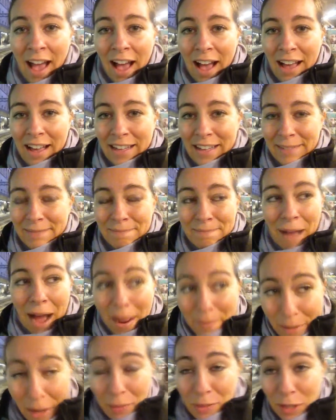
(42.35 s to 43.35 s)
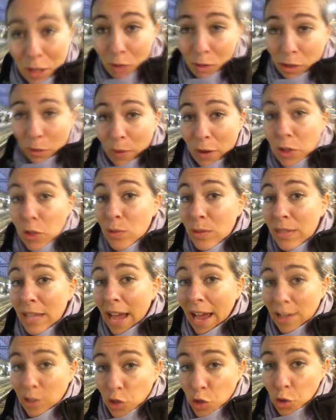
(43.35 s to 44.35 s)
I'm not the only one who's
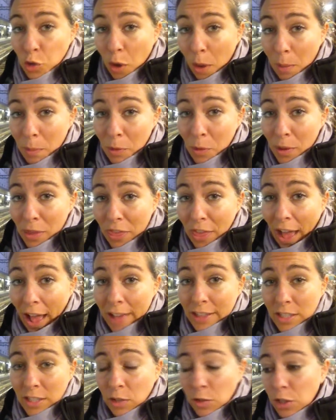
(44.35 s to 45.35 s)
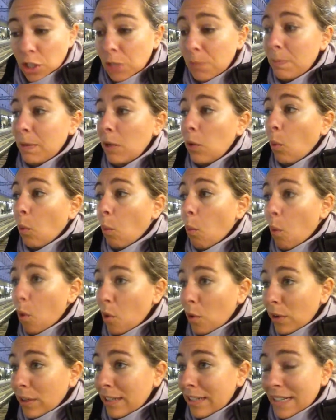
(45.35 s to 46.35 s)
had trouble with that, so just be
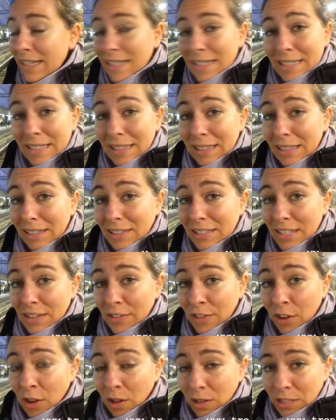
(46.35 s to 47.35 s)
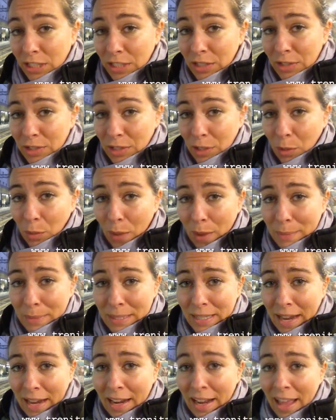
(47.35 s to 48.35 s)
warned. It is a little difficult to use their
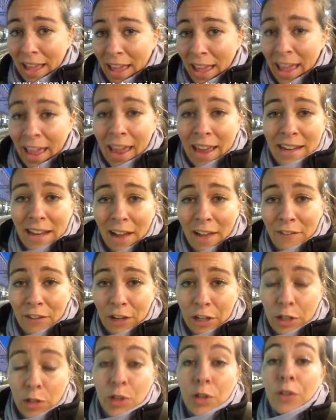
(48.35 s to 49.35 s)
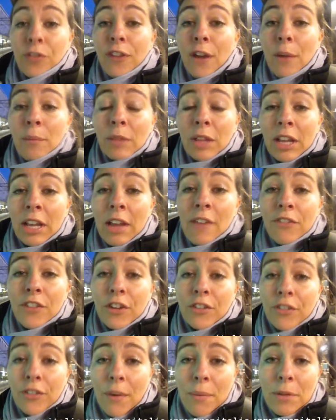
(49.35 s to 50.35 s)
website and not very user-friendly. If
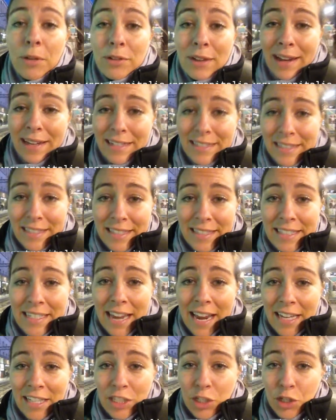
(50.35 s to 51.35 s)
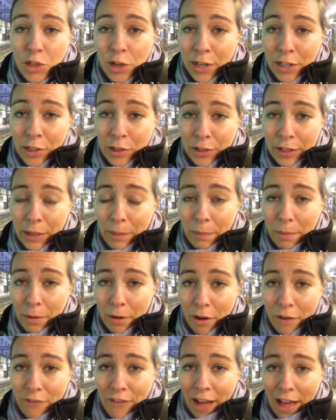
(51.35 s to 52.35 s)
you're from the United States trying to create a
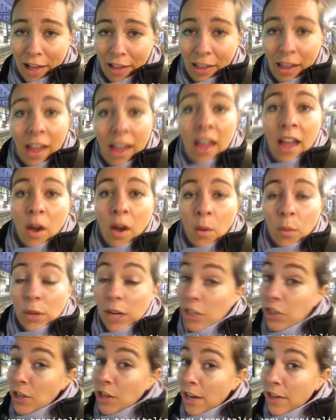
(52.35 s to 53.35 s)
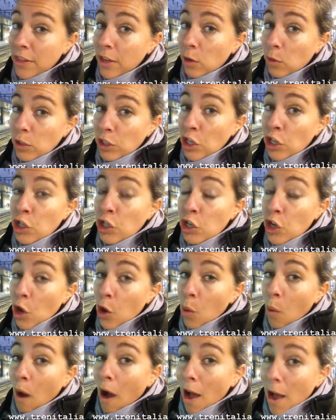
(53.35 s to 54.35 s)
profile, when I tried, there was no
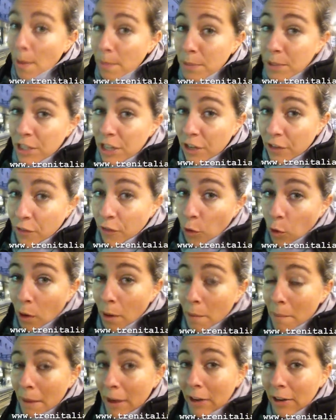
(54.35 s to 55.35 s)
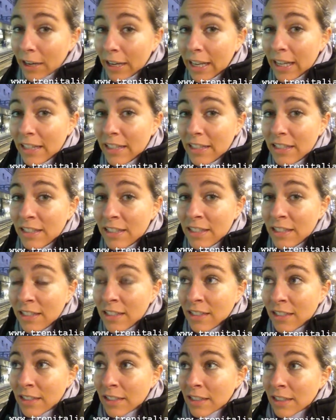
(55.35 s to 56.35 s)
option for Americans
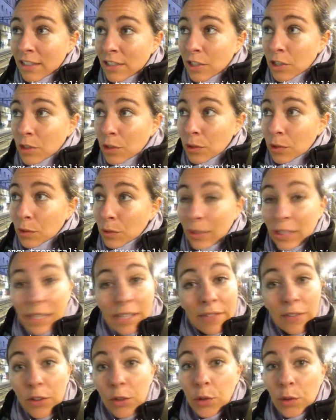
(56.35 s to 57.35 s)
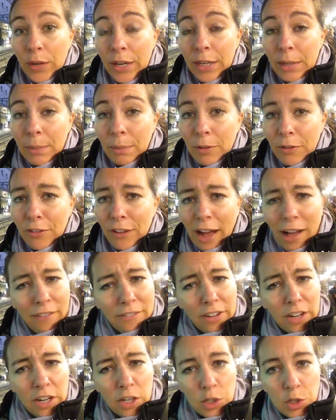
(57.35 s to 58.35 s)
to even create a profile.
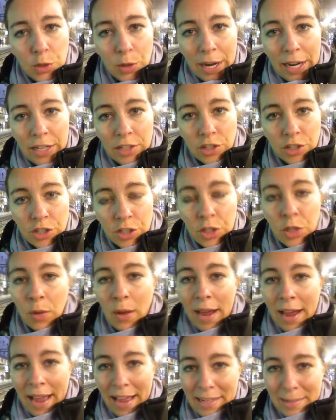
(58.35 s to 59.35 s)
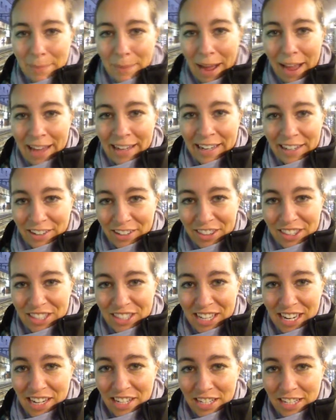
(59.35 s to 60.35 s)
Very strange. So I had to buy it here at the
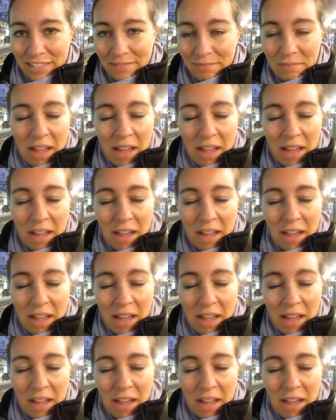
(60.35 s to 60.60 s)
station.